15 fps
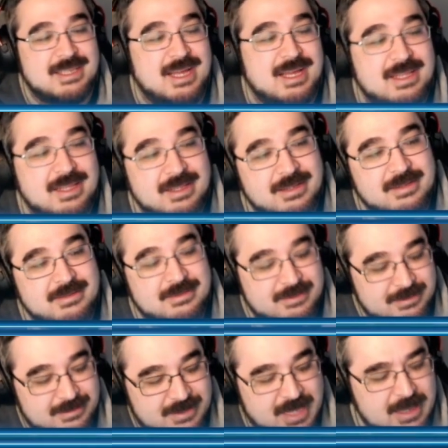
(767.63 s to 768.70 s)
Yeah.
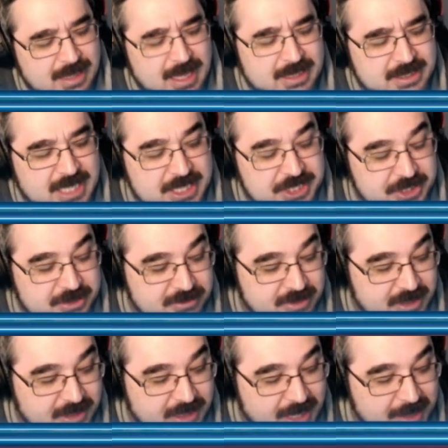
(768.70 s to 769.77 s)
That's actually a
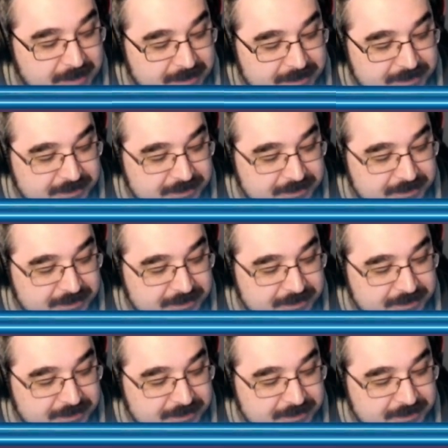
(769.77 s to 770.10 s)
really good game.